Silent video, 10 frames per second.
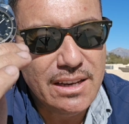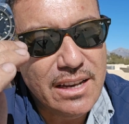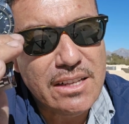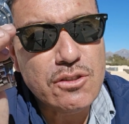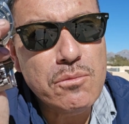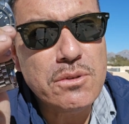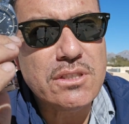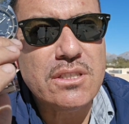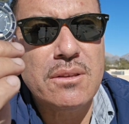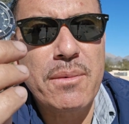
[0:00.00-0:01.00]
and not so much
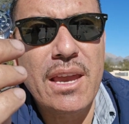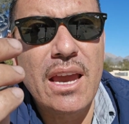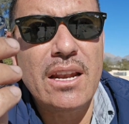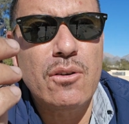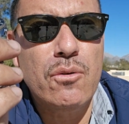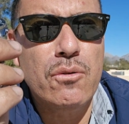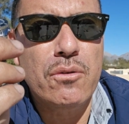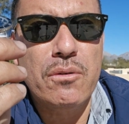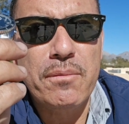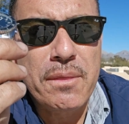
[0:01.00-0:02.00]
just the mechanical,